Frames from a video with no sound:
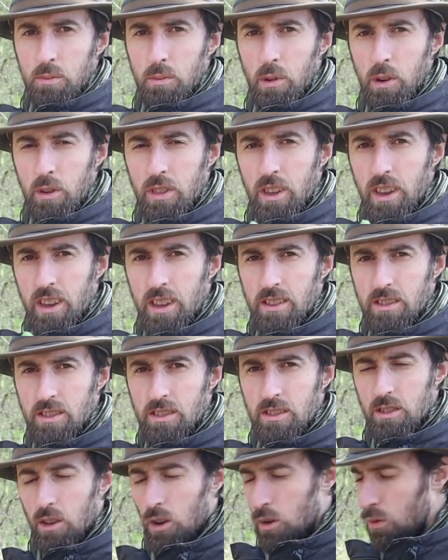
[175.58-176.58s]
both ends,
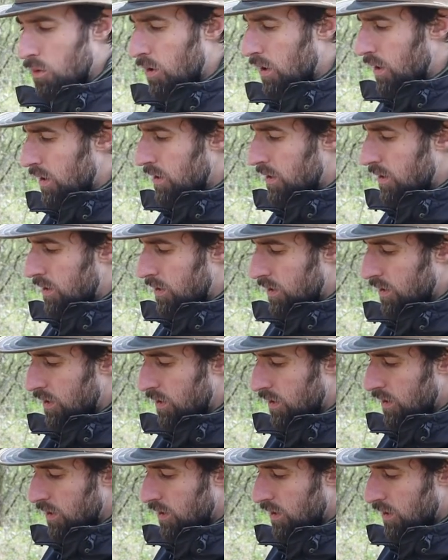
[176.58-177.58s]
so the
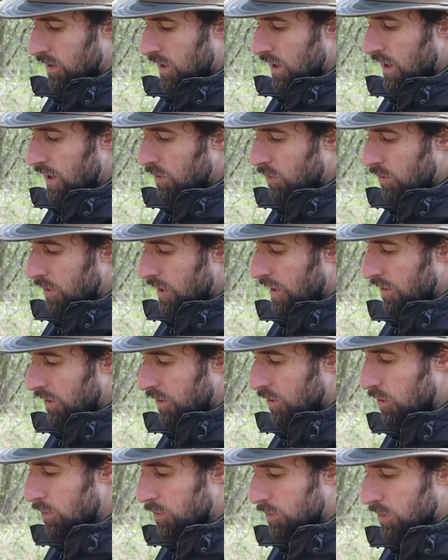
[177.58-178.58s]
end without the
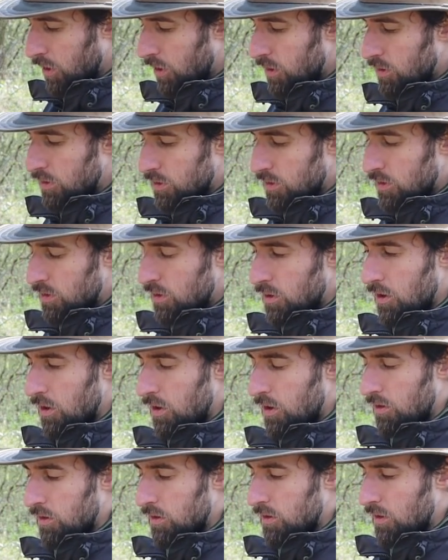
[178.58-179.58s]
loop goes through the